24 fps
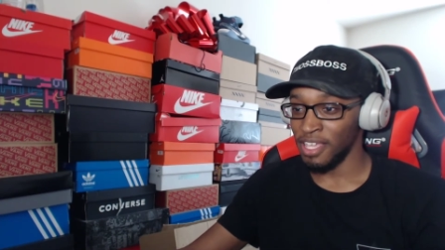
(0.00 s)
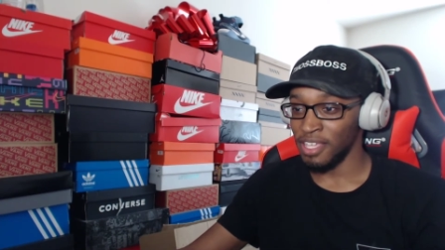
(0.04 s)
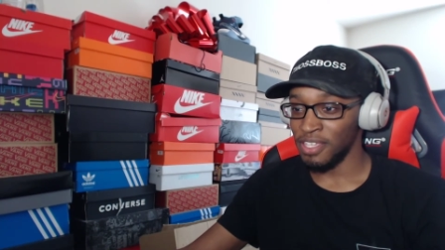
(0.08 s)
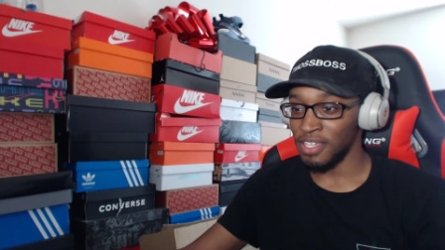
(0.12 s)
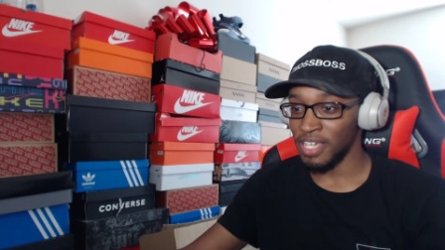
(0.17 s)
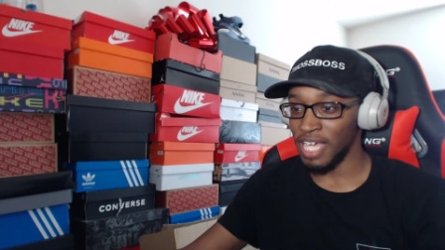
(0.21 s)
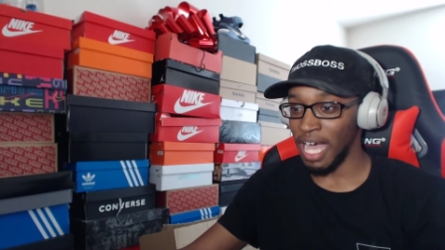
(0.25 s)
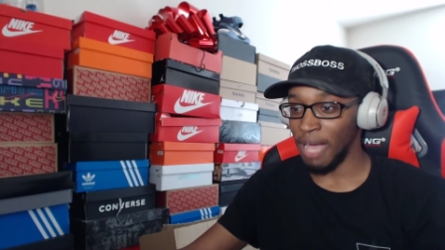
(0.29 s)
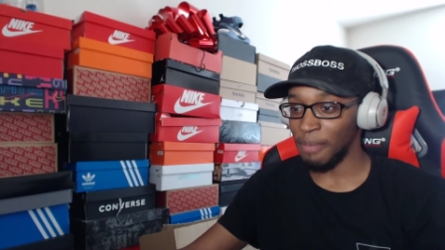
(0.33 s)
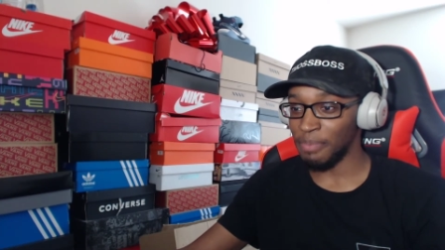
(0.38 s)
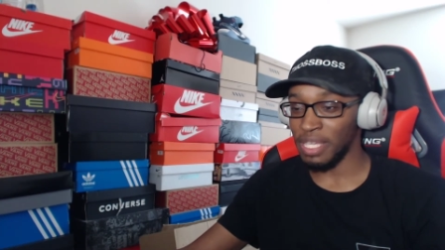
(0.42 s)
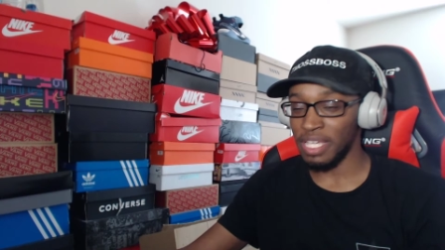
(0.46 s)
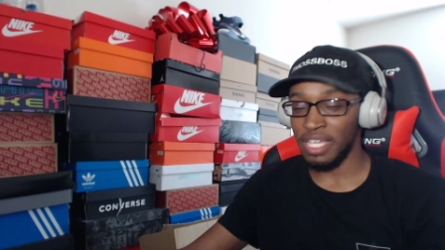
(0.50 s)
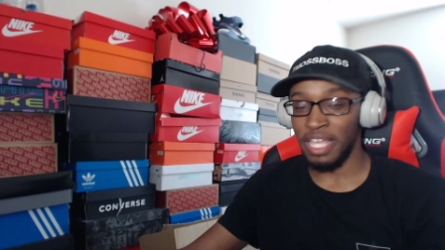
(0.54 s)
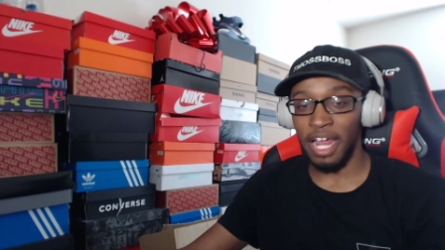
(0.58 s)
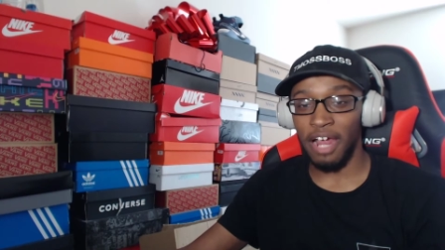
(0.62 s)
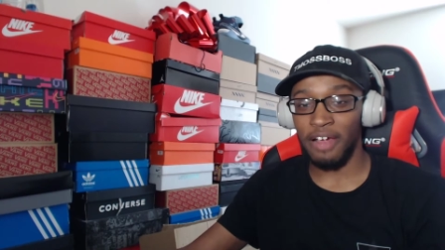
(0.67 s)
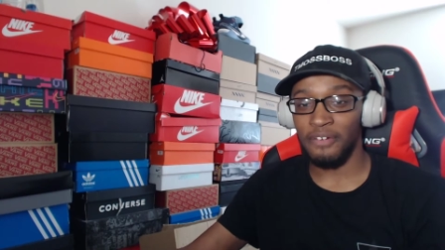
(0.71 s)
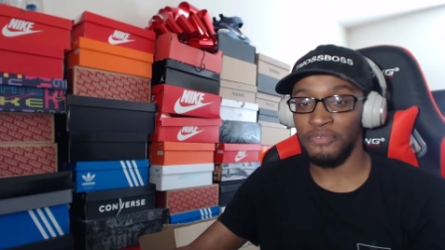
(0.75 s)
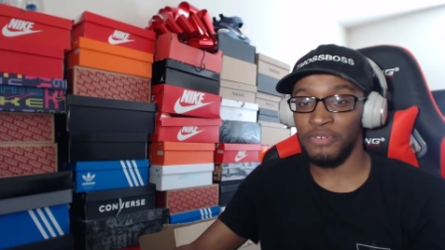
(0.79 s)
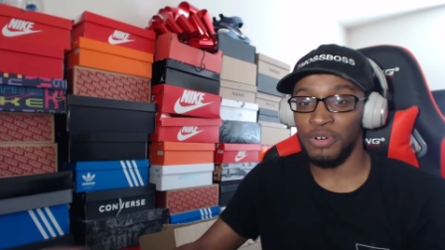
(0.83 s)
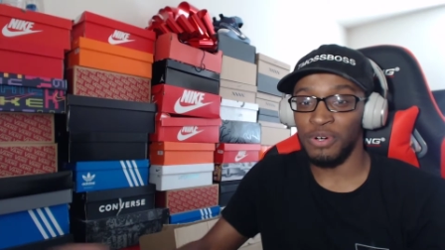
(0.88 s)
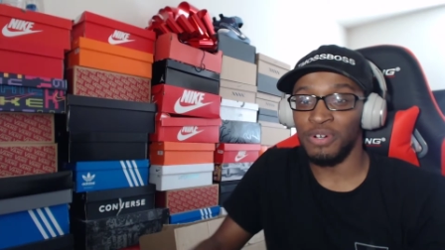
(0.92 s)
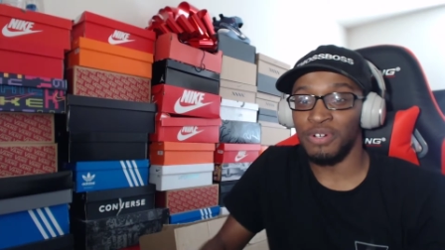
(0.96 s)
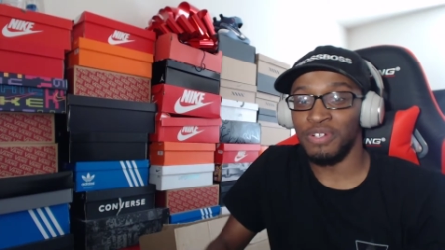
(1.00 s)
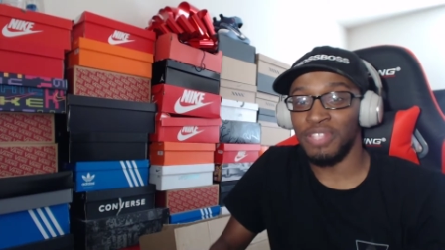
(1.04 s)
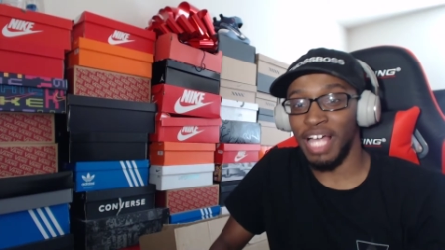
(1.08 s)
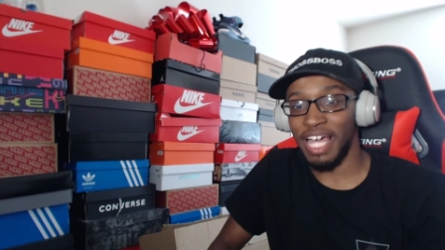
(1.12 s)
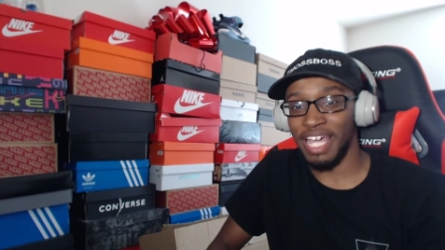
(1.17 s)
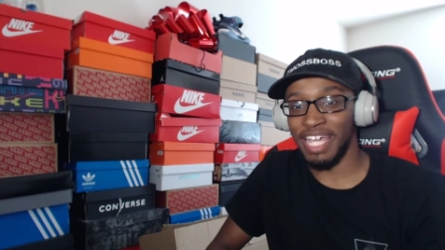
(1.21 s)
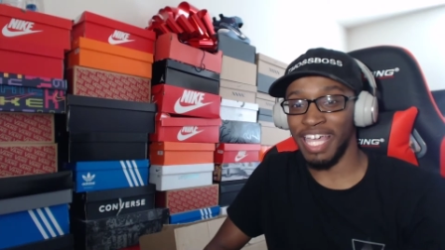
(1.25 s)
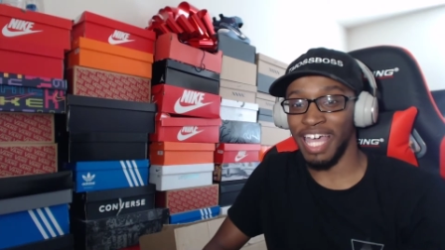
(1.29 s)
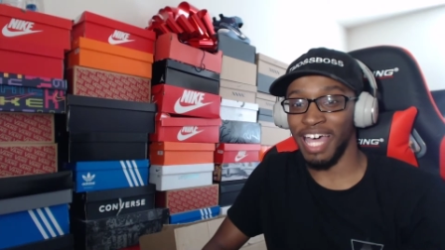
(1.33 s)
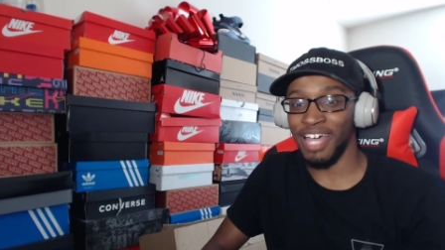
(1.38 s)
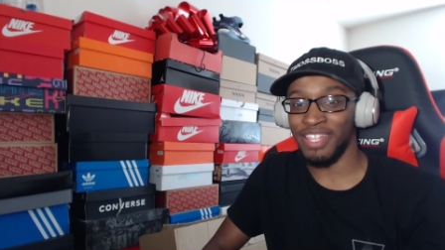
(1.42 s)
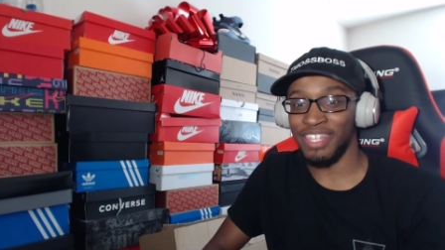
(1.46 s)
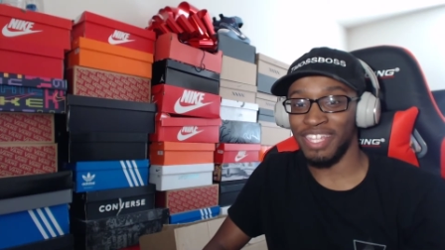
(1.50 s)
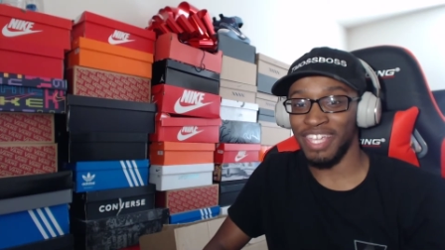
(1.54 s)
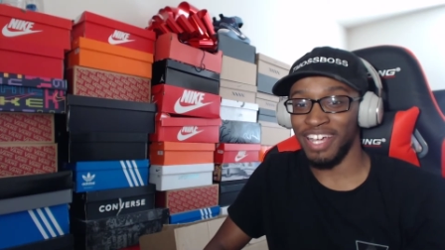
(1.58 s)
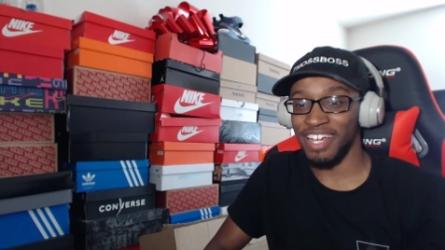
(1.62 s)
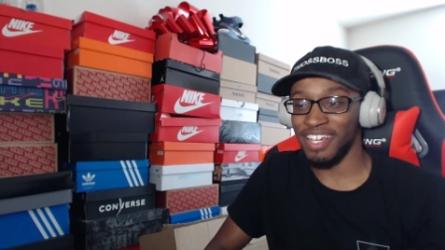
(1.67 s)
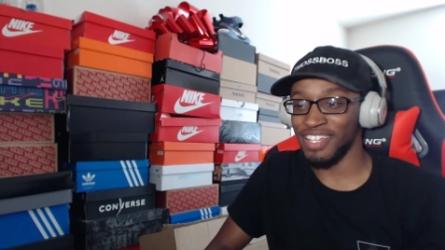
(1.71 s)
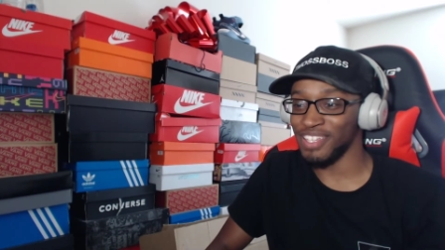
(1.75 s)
you gotta be careful, like out there.